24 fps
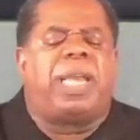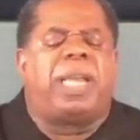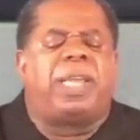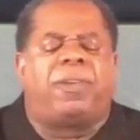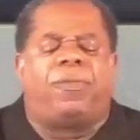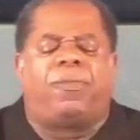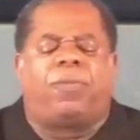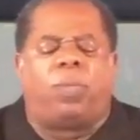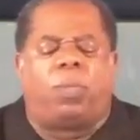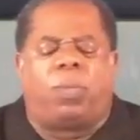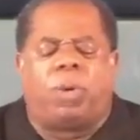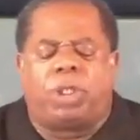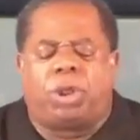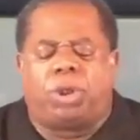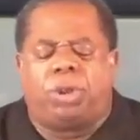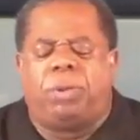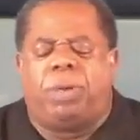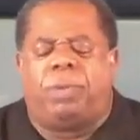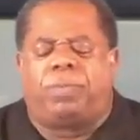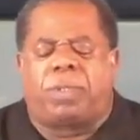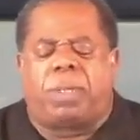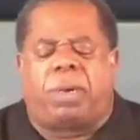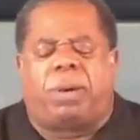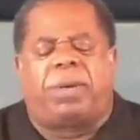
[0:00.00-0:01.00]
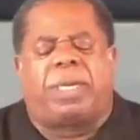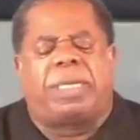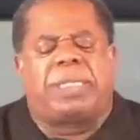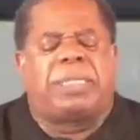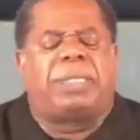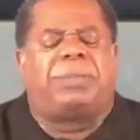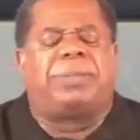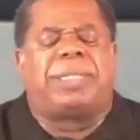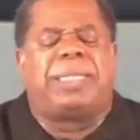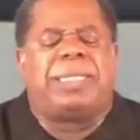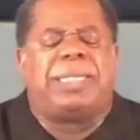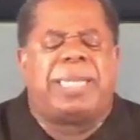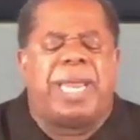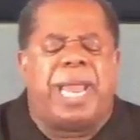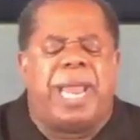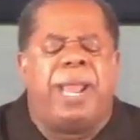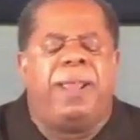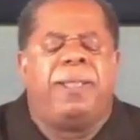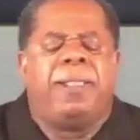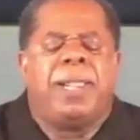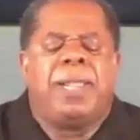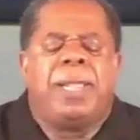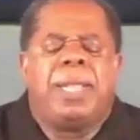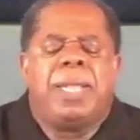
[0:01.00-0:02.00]
Thank you for what you have taught us on
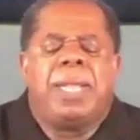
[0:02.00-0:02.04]
today.